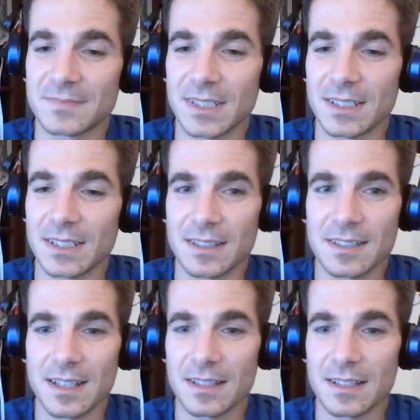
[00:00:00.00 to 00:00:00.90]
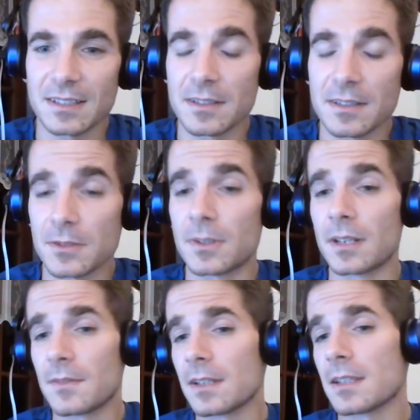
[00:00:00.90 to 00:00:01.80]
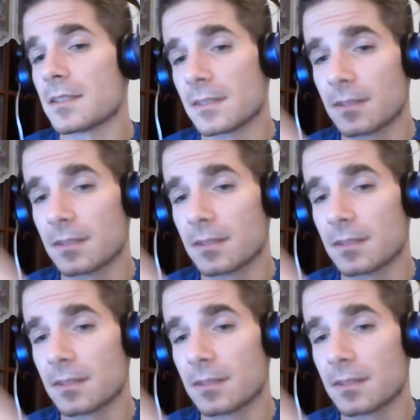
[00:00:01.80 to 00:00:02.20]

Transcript: yeah, it's like that. So the level is